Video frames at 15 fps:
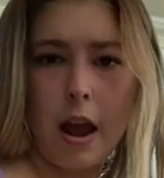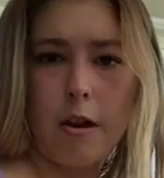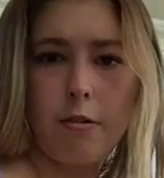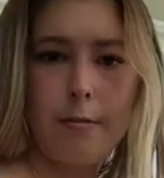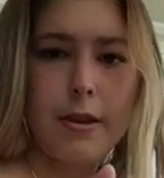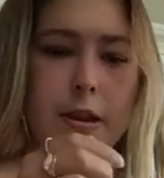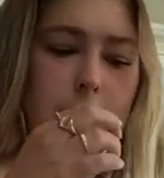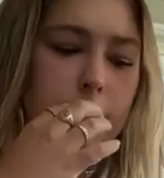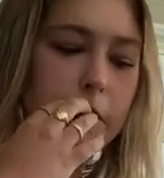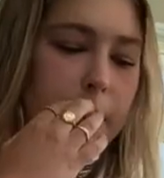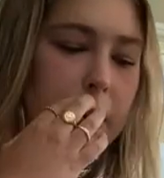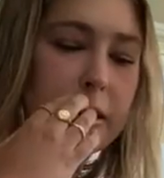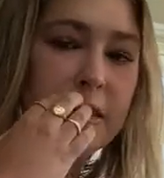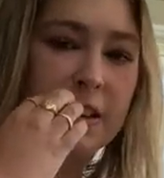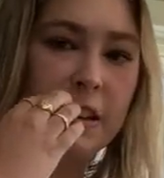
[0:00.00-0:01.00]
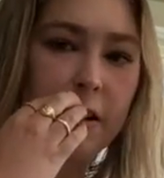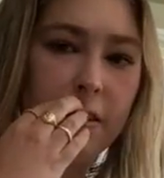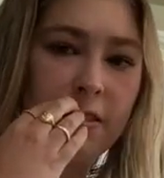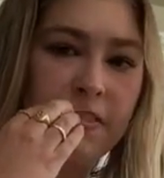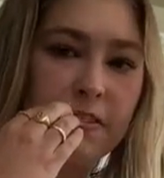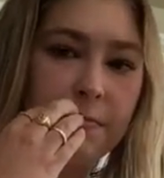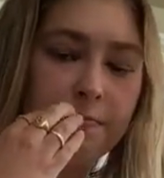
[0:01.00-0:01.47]
I will be giving
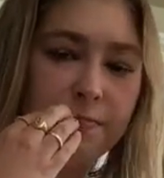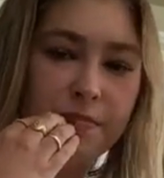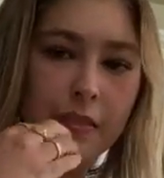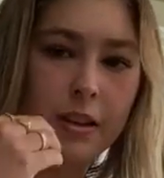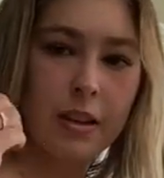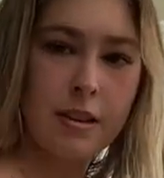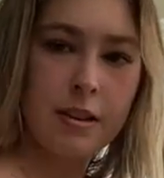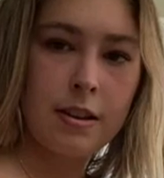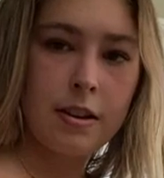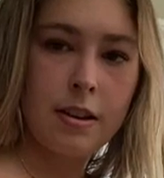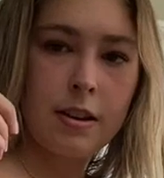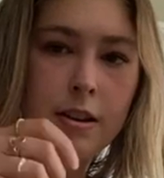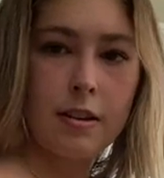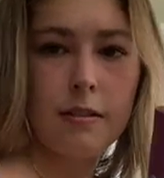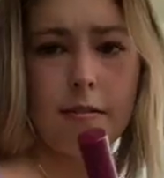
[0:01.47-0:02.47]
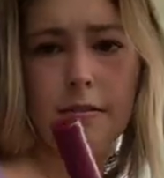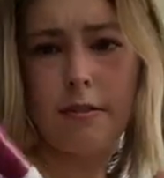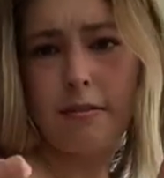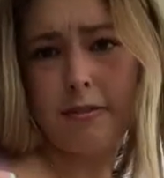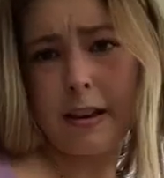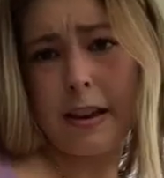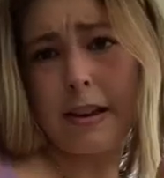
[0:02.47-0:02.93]
myself
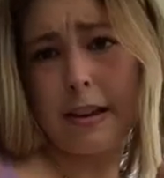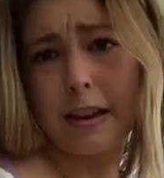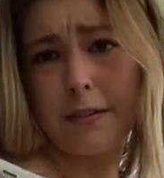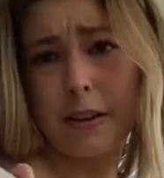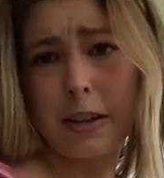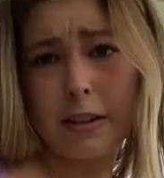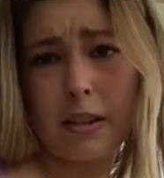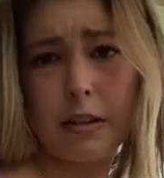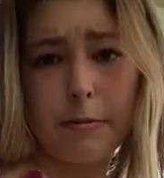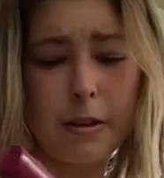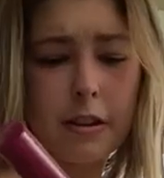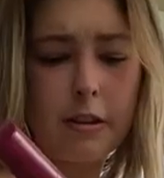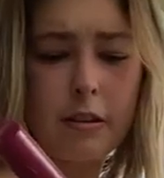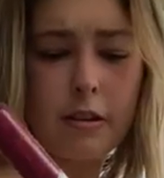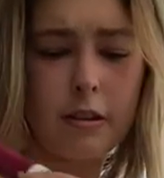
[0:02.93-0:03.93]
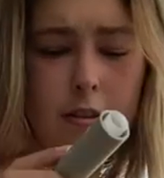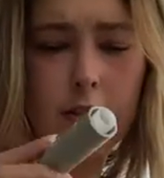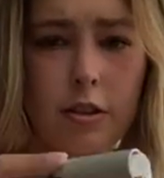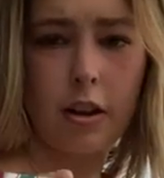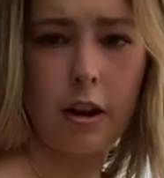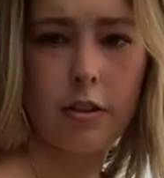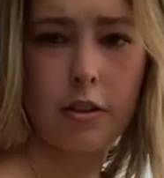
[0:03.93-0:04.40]
fake giving it to me, this
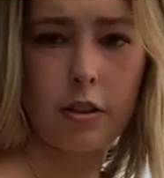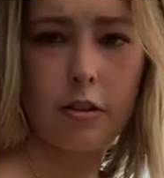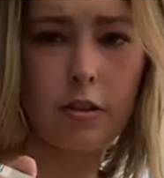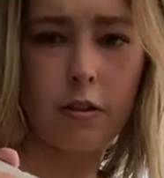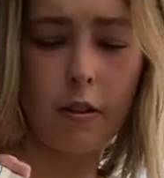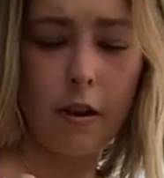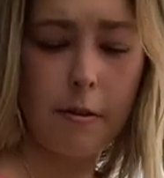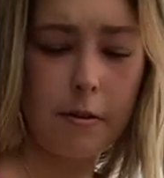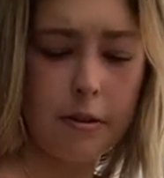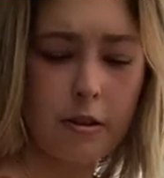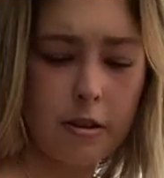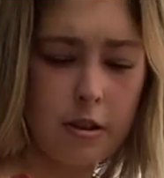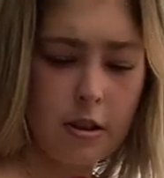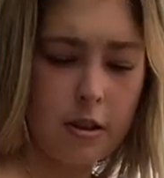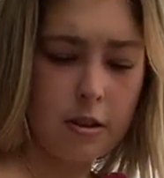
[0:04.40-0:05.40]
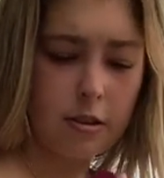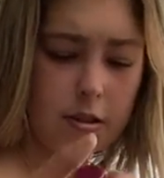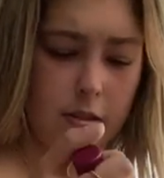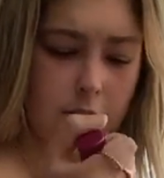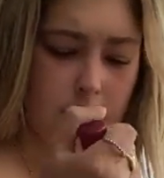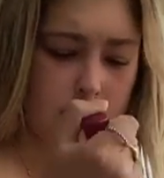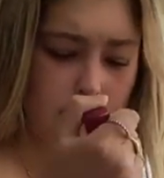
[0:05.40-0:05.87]
injection. So I would,
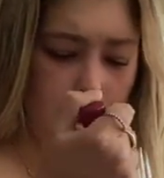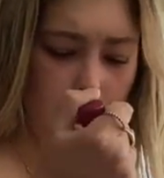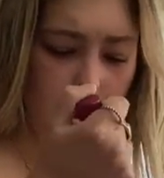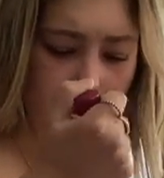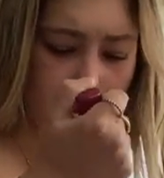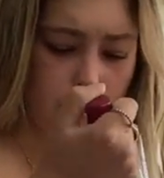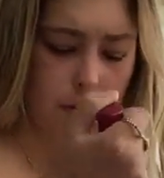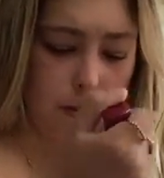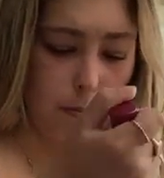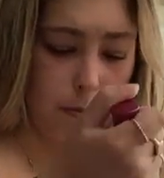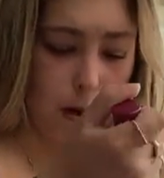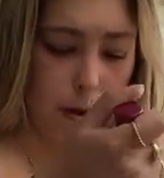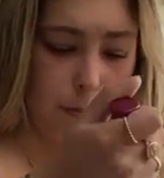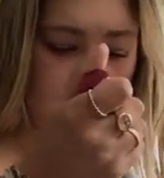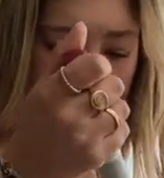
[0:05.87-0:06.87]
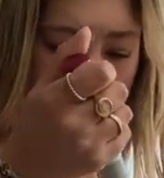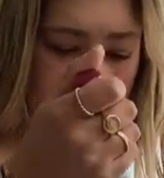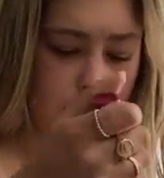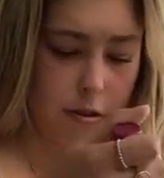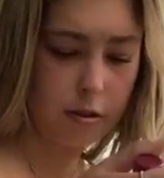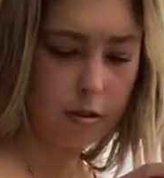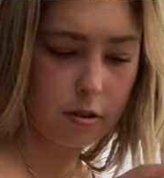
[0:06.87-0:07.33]
this is not loaded properly.